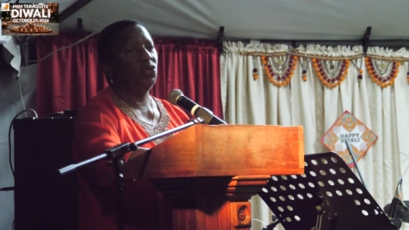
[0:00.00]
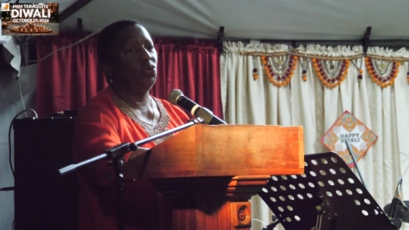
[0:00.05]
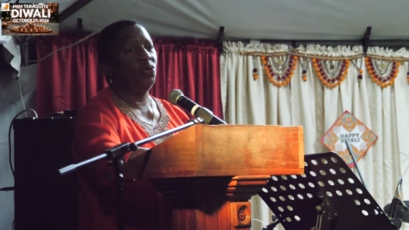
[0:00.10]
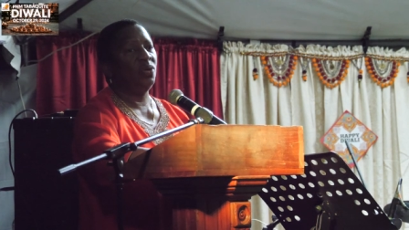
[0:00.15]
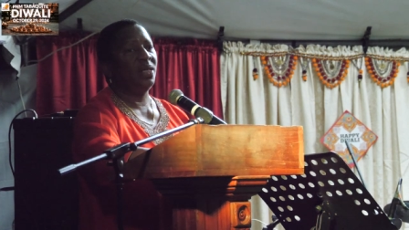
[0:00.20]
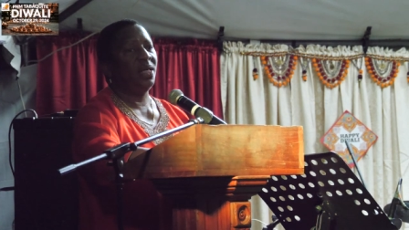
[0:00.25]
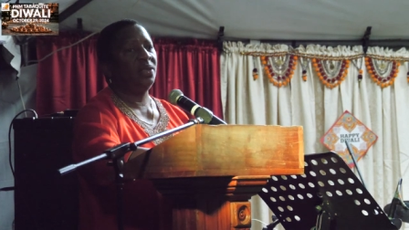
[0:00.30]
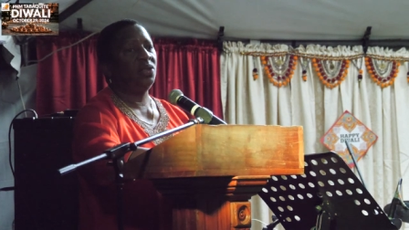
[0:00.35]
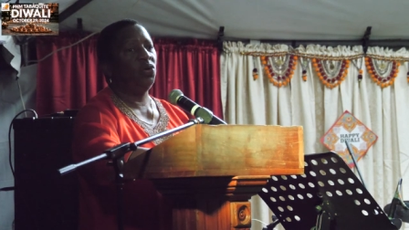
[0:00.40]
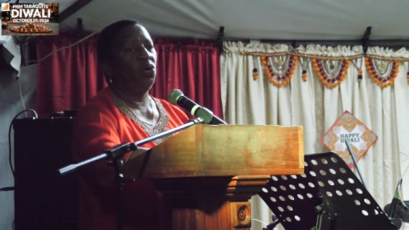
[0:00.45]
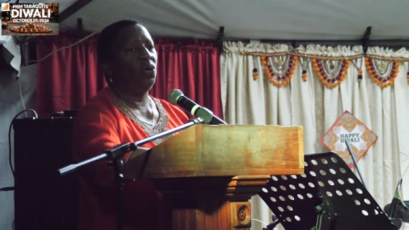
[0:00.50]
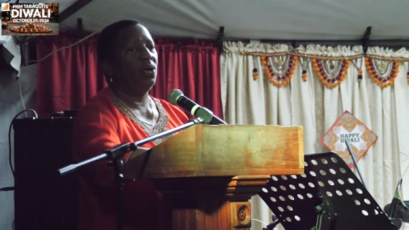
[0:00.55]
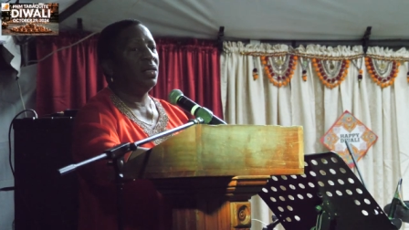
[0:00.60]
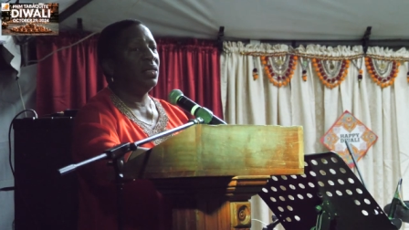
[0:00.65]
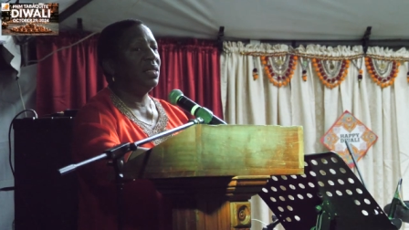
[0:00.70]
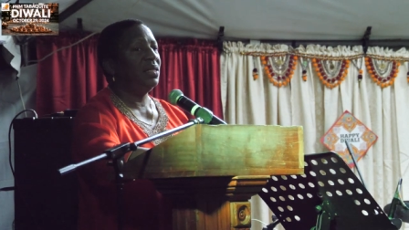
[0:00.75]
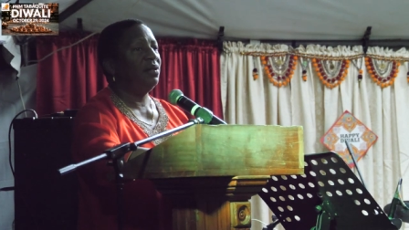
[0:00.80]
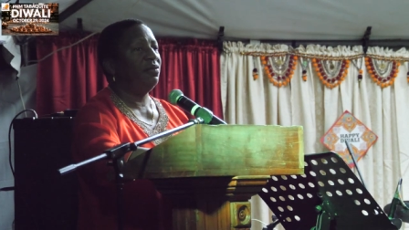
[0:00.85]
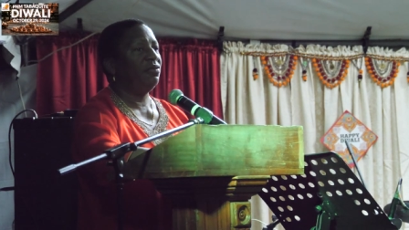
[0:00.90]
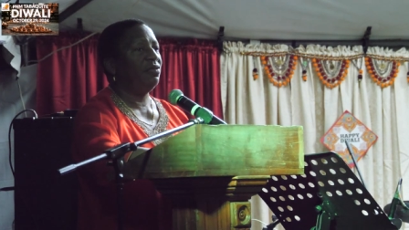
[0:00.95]
so that all
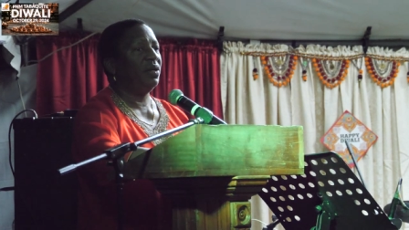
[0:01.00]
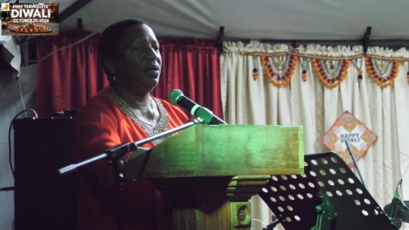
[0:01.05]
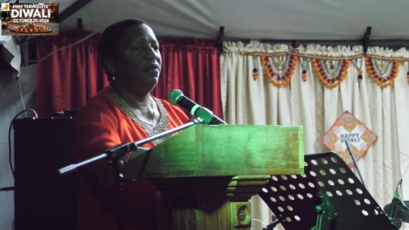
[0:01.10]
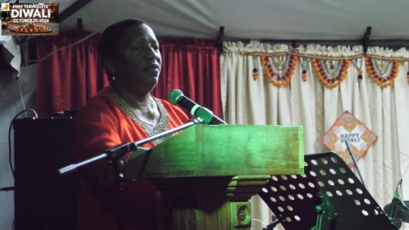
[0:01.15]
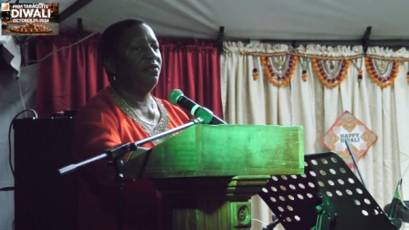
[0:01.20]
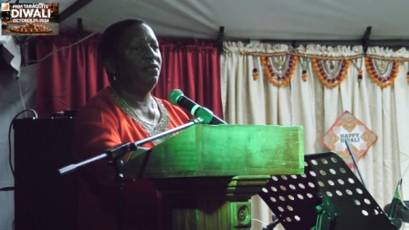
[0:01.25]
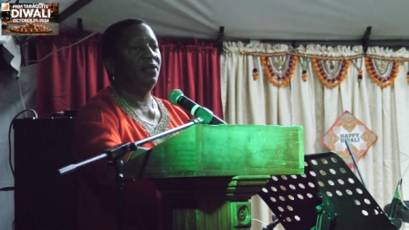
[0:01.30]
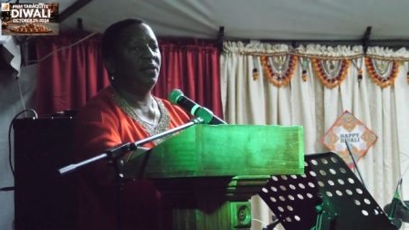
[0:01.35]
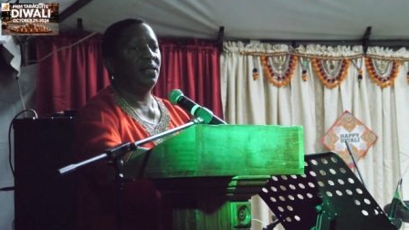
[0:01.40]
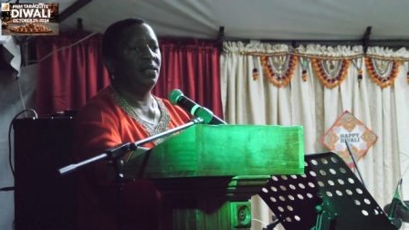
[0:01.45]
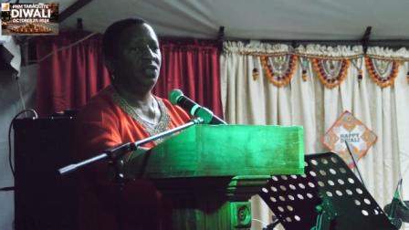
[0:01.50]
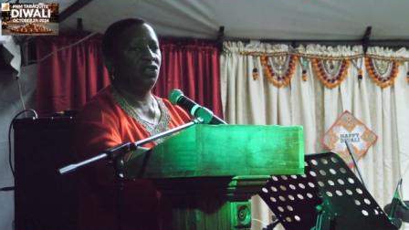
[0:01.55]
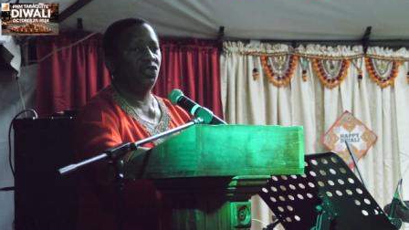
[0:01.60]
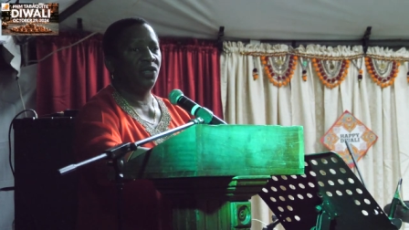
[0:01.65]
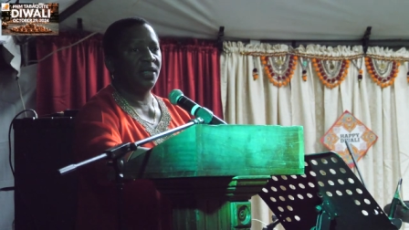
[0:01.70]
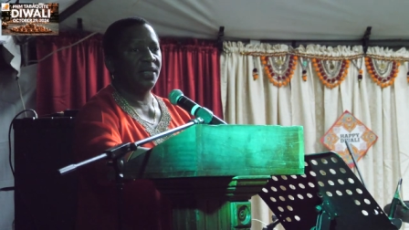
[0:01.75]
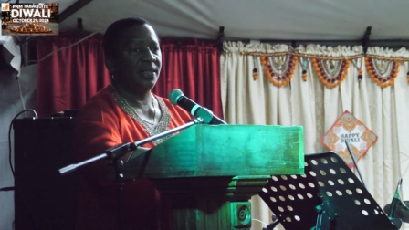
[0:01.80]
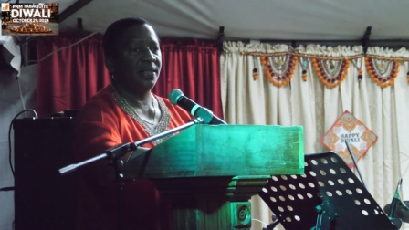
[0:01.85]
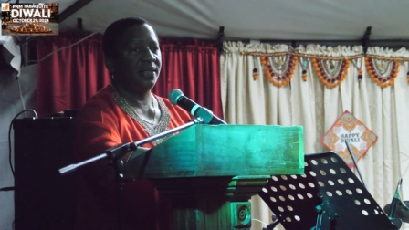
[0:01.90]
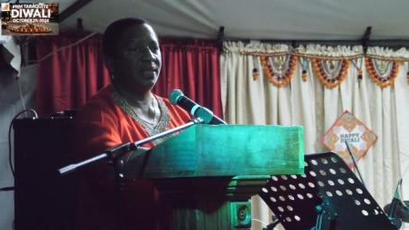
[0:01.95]
the different
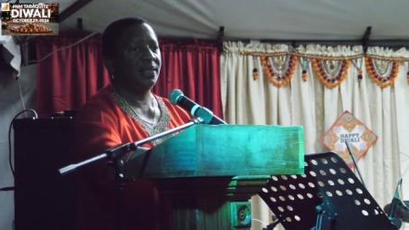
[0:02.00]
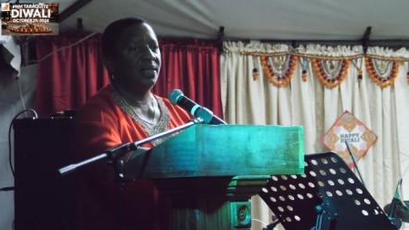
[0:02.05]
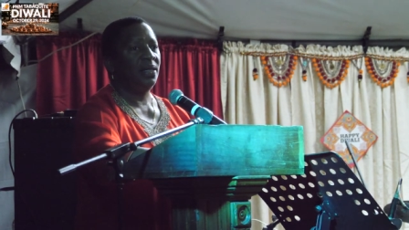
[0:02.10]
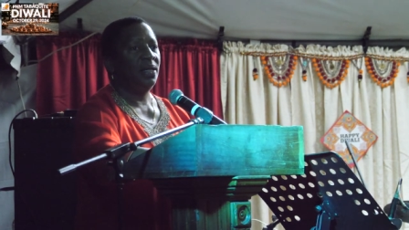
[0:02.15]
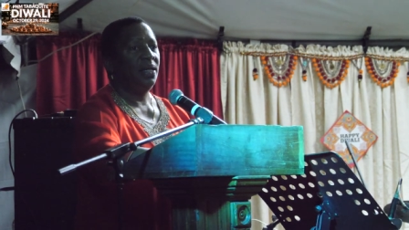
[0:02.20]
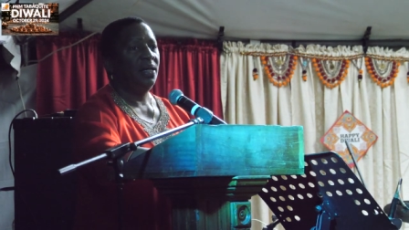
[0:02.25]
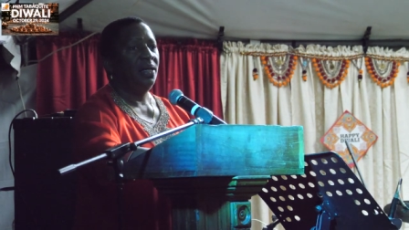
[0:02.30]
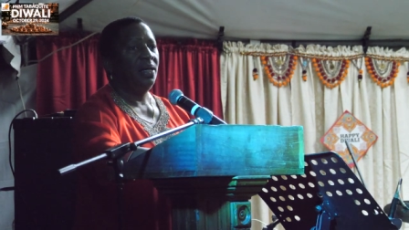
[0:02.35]
villages